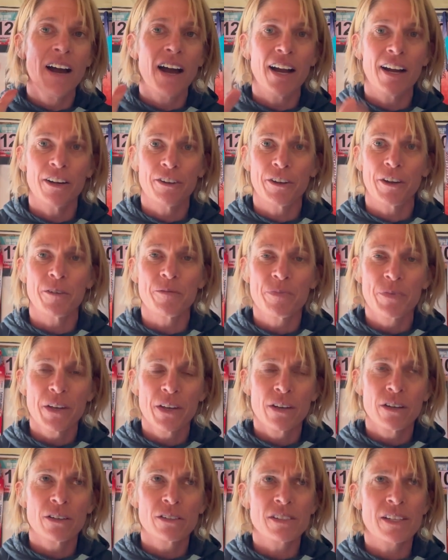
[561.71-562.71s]
I don't know.
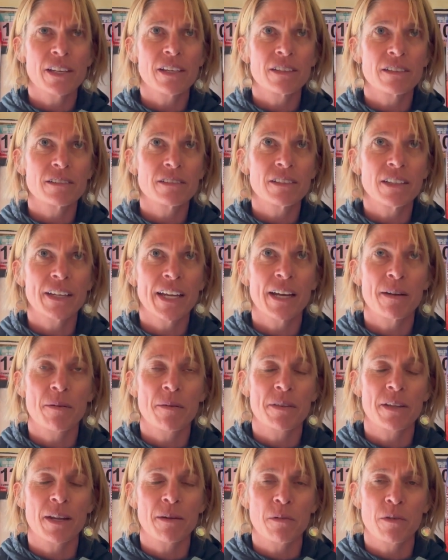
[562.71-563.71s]
It's like, I can't
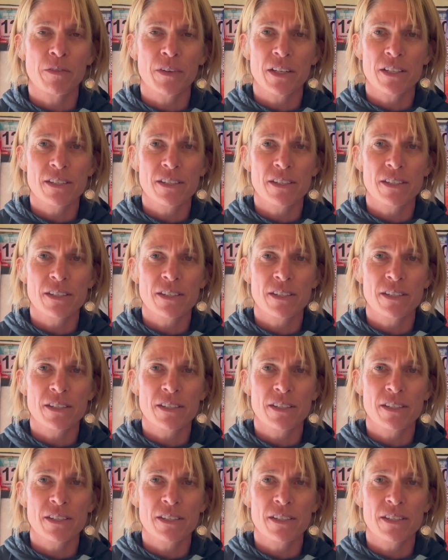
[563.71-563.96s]
remember the name of it.